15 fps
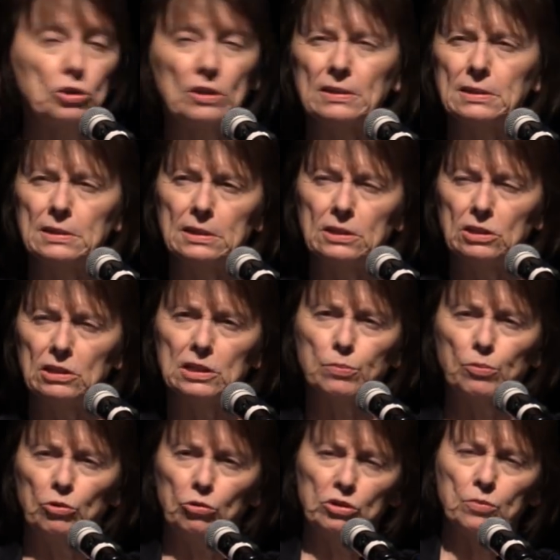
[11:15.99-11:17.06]
This, this, so this
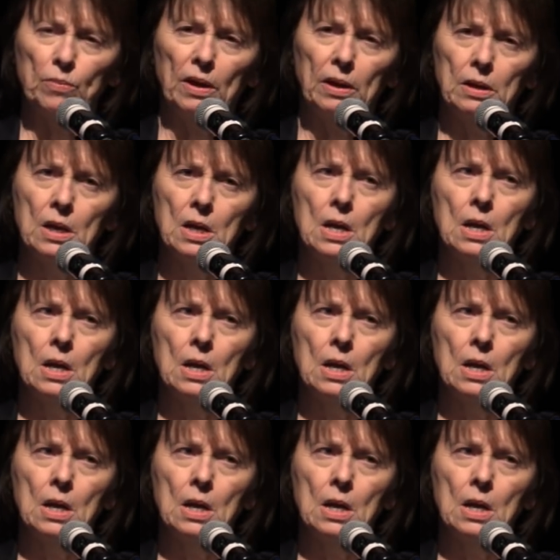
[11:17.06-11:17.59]
produced my,